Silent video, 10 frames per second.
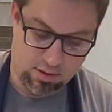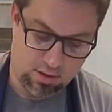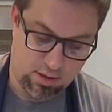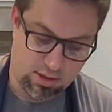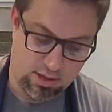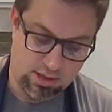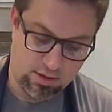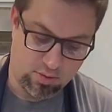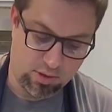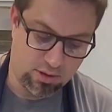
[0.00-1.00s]
that
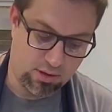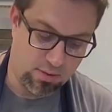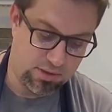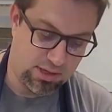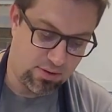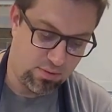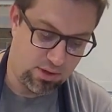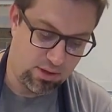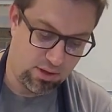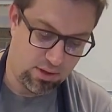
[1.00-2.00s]
Yellowbird comes out
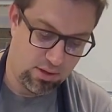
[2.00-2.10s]
with.